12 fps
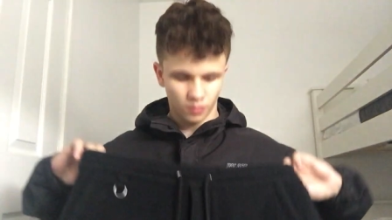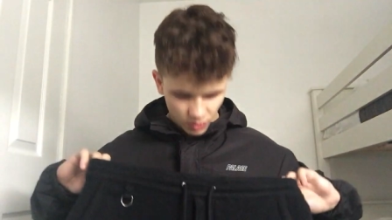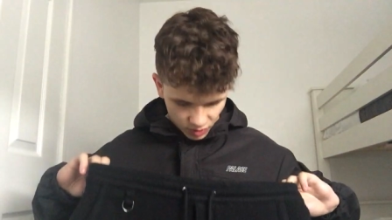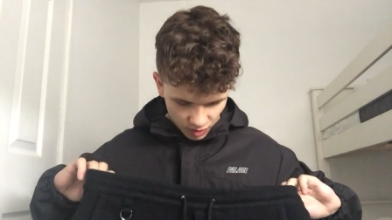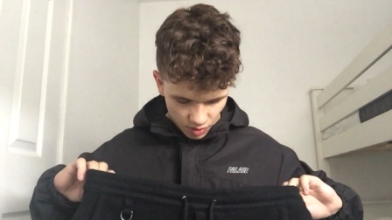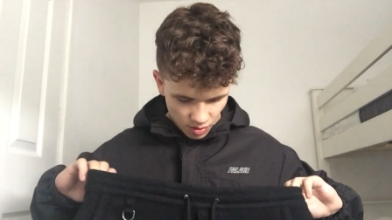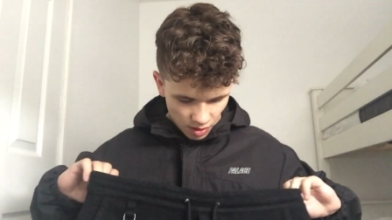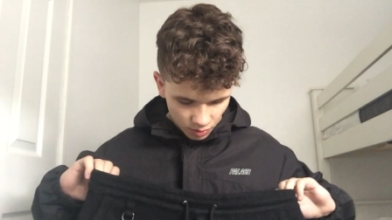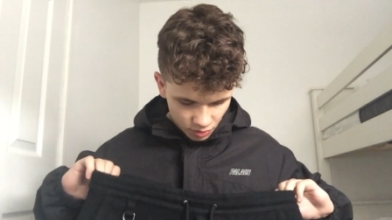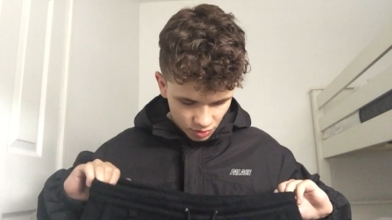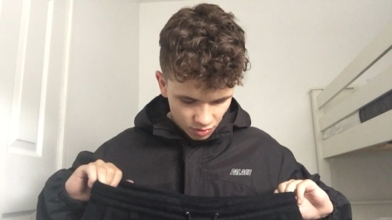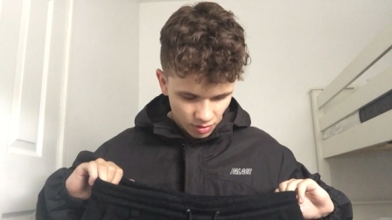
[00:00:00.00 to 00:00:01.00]
So I
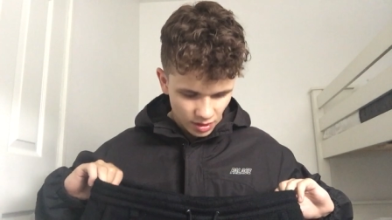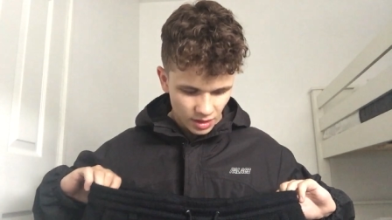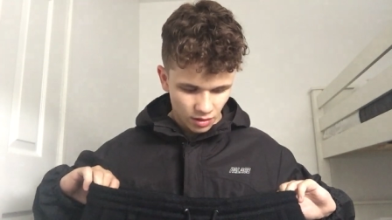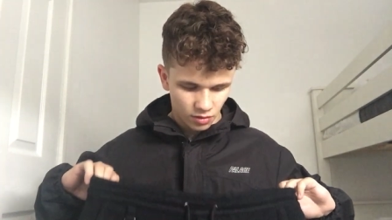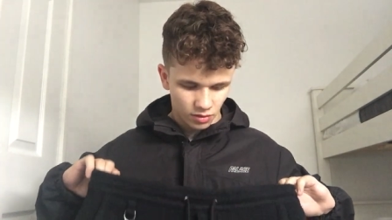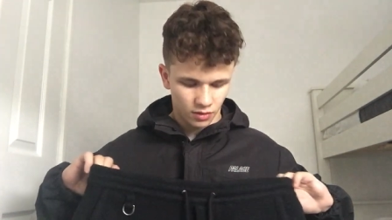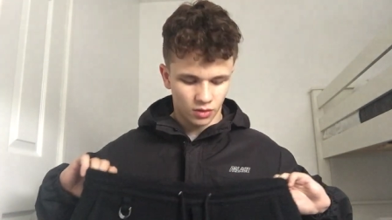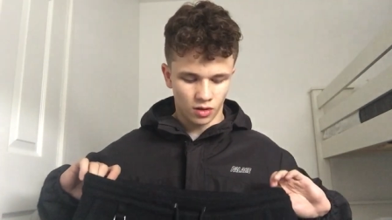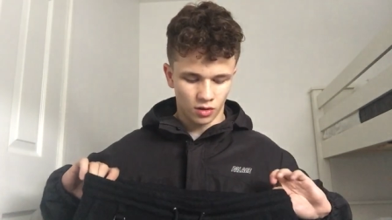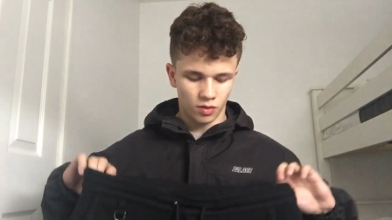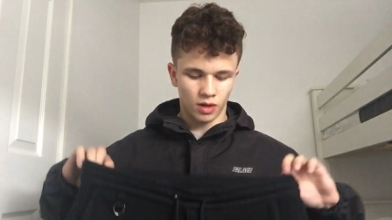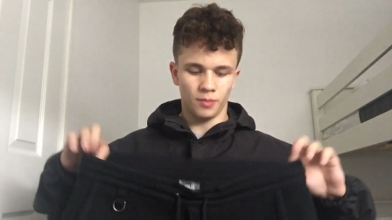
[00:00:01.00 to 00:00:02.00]
was struggling because I've
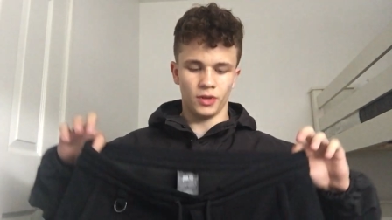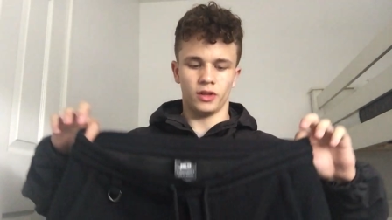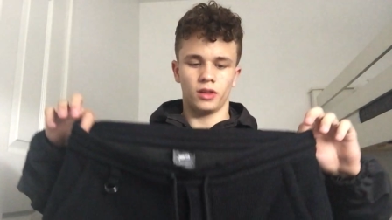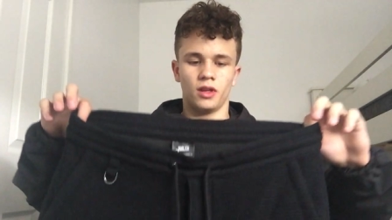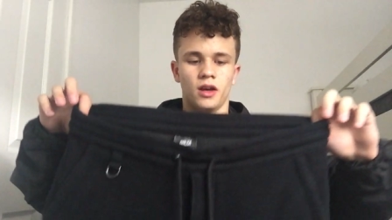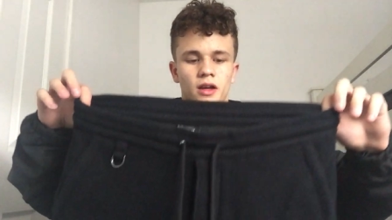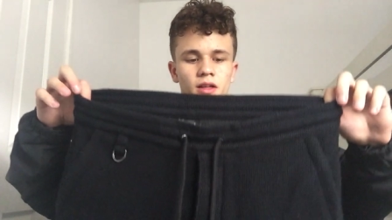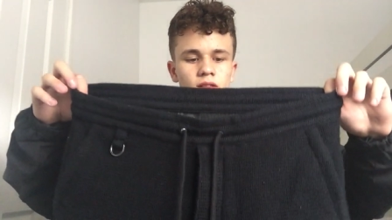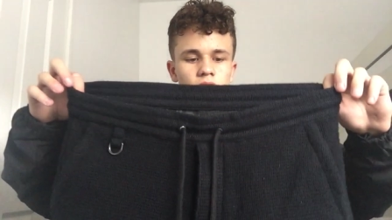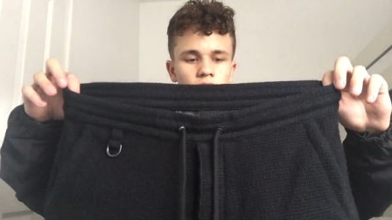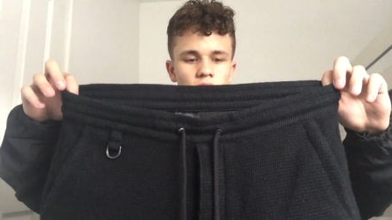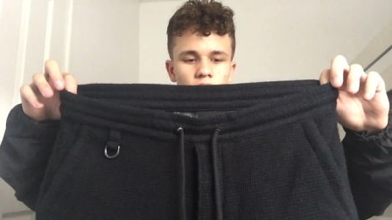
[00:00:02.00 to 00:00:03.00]
got quite big
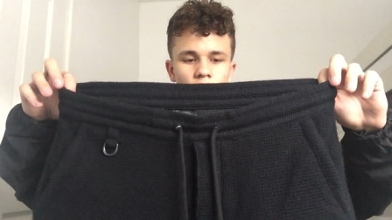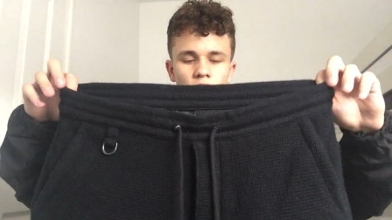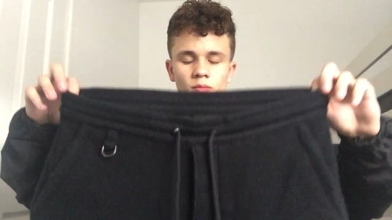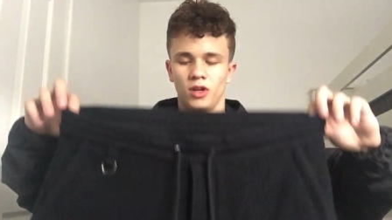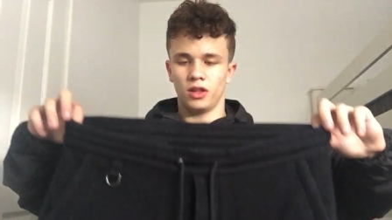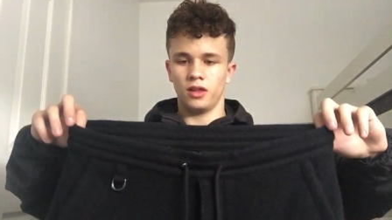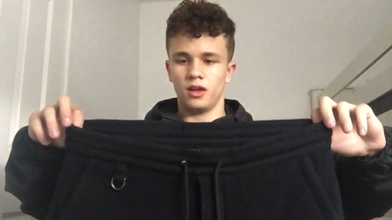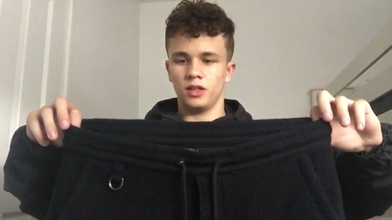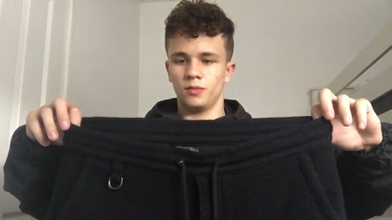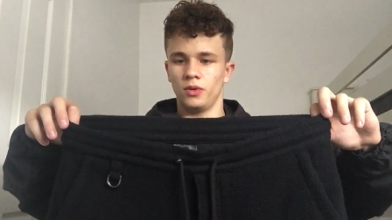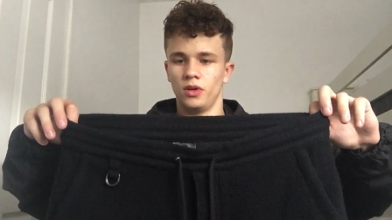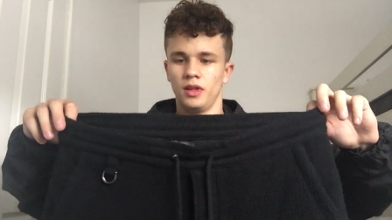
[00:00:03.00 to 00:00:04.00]
thighs to get over my
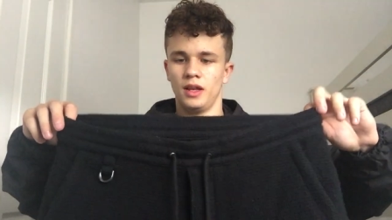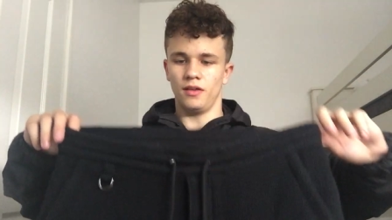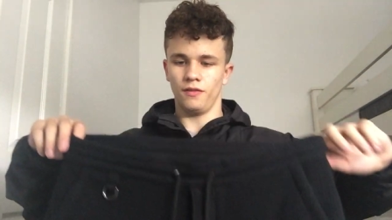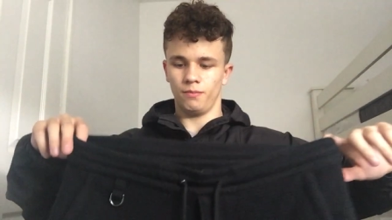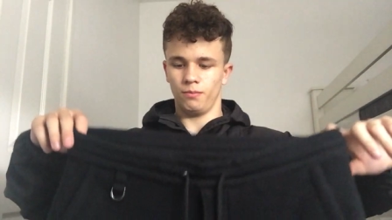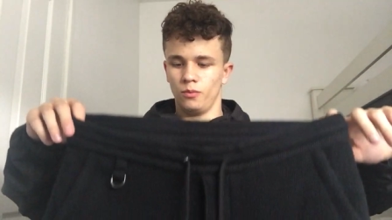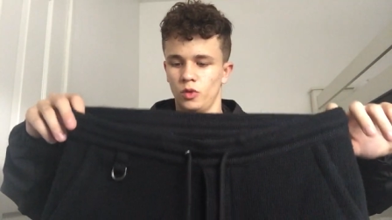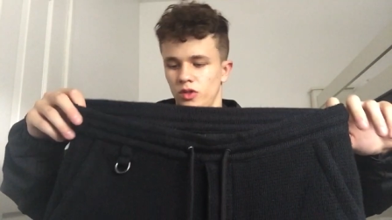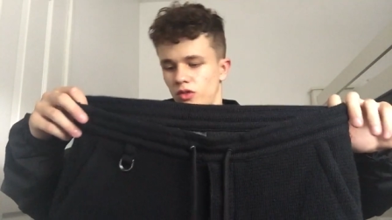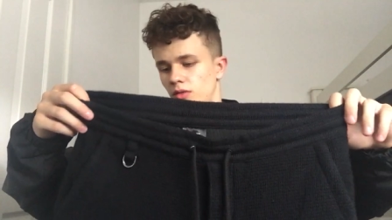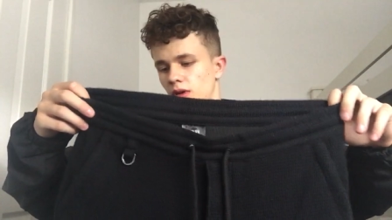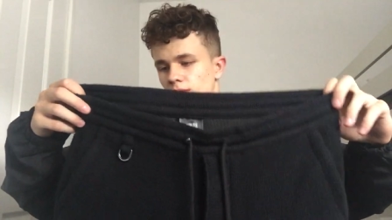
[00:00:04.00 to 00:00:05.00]
thighs, but then it,
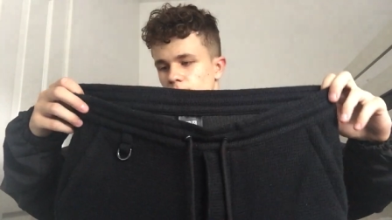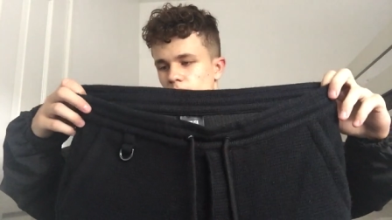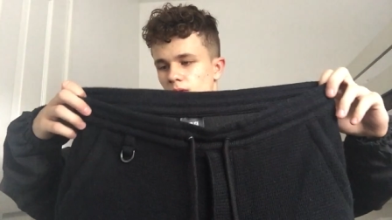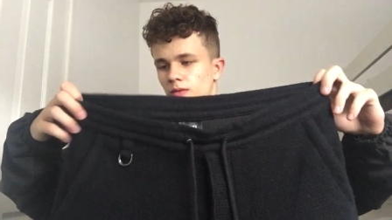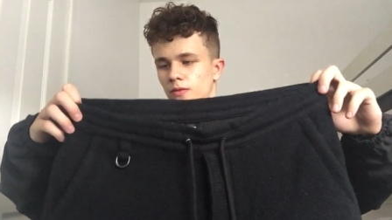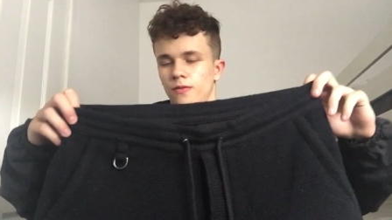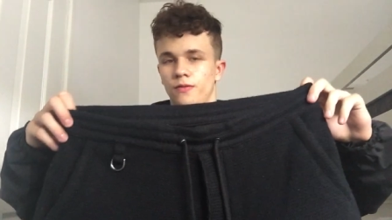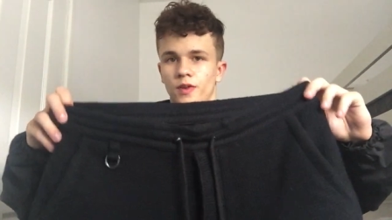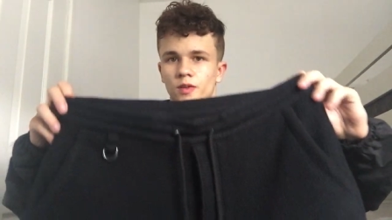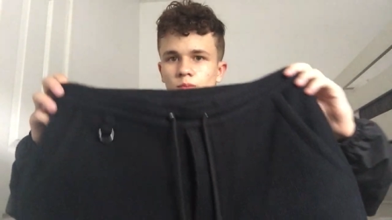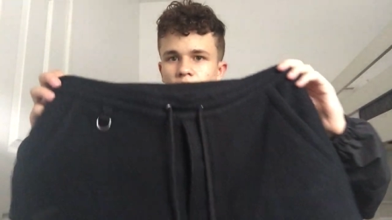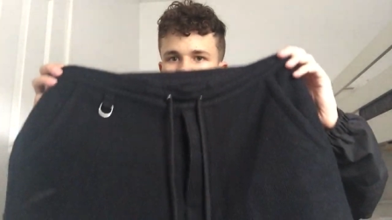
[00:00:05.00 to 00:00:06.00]
once they're over,
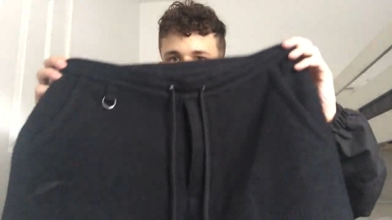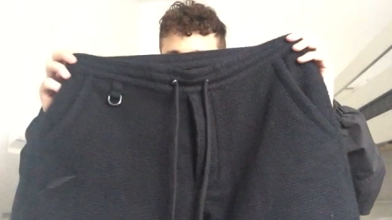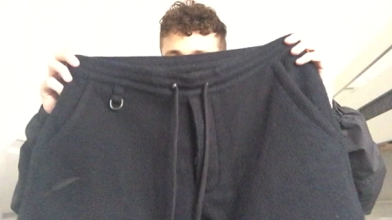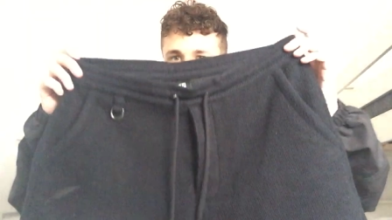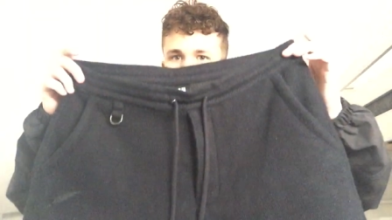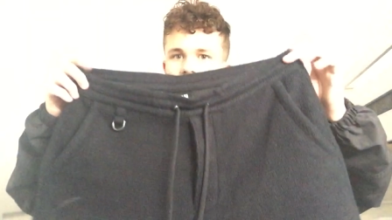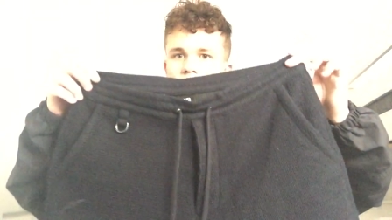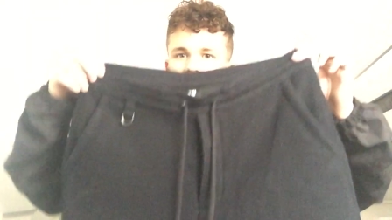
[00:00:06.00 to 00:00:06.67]
fits perfect.